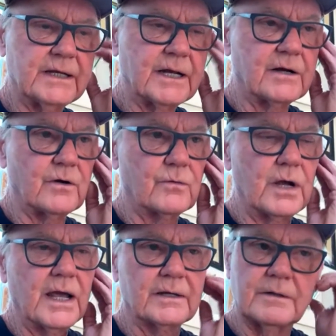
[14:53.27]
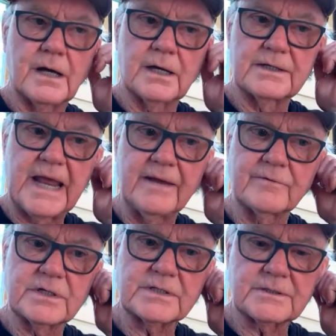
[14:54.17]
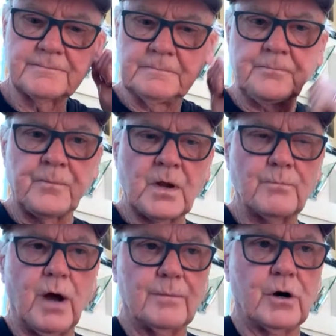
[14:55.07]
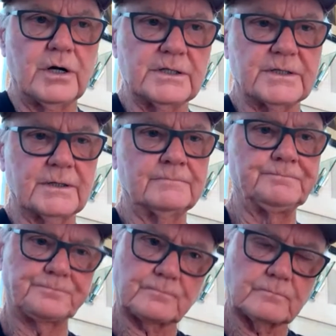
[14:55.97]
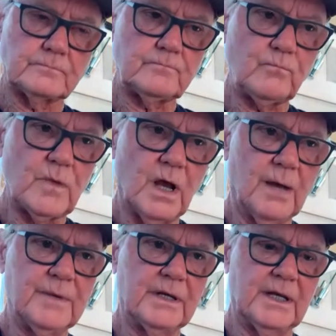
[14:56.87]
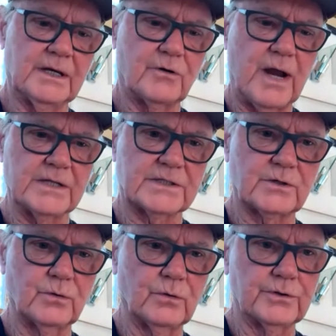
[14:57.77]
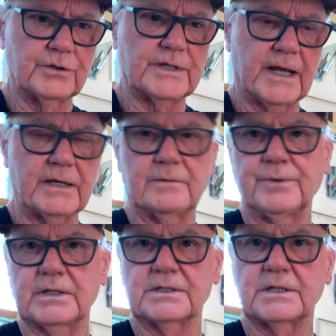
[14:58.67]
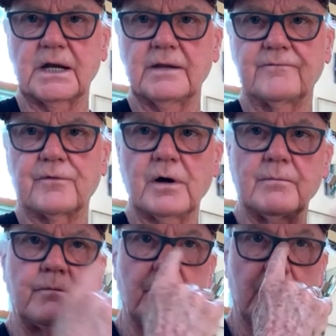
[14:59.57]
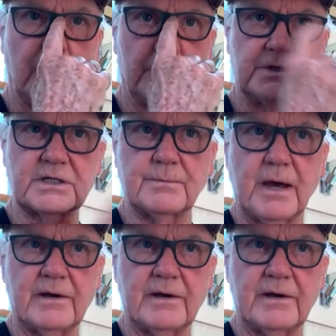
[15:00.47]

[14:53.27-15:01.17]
And at Davis, Bob Arneson I mean, in grad school, you take independent study from just about